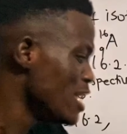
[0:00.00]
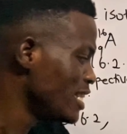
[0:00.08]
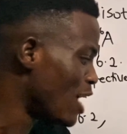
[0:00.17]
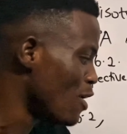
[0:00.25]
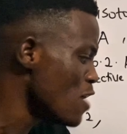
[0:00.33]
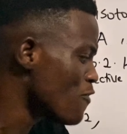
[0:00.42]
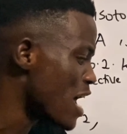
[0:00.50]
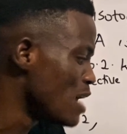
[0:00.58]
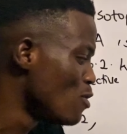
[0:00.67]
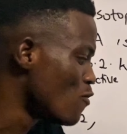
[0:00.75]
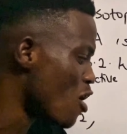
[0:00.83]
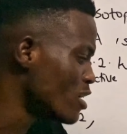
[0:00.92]
Now, if I
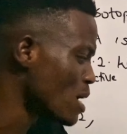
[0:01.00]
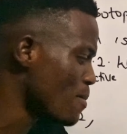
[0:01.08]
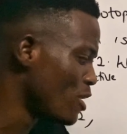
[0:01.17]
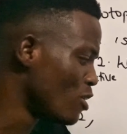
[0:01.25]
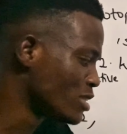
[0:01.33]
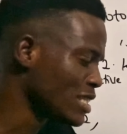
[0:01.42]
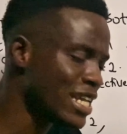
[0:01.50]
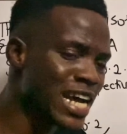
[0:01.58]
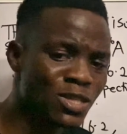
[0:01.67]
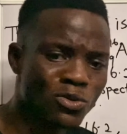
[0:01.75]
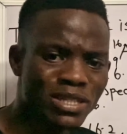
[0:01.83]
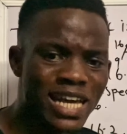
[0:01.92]
remove 100 minus 10,
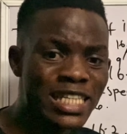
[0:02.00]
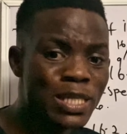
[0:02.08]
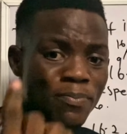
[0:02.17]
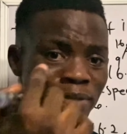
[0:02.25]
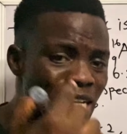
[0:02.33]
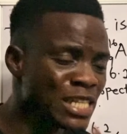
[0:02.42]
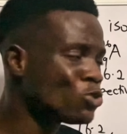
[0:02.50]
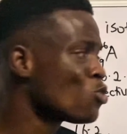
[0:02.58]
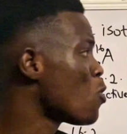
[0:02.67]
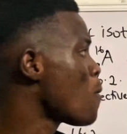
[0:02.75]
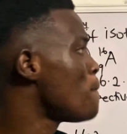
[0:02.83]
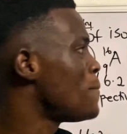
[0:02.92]
that's what? 90%.
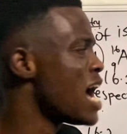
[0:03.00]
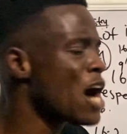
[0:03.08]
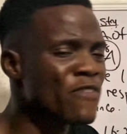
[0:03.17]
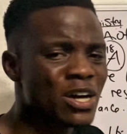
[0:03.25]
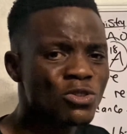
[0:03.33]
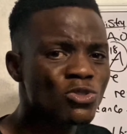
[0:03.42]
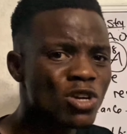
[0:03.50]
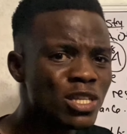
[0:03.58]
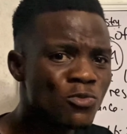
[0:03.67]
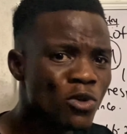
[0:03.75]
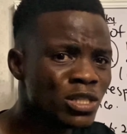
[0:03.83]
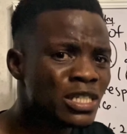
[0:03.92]
So, my alpha 2 is going to
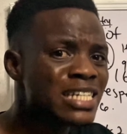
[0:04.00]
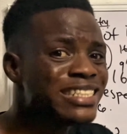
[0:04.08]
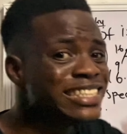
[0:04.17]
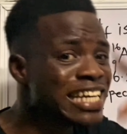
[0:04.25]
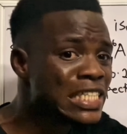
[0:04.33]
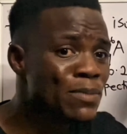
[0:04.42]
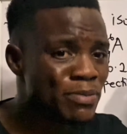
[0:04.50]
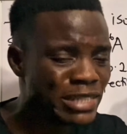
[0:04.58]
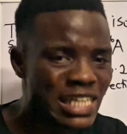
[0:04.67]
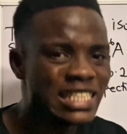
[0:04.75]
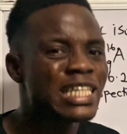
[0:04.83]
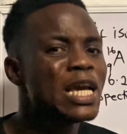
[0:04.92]
be what?
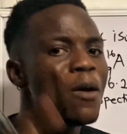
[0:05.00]
90%.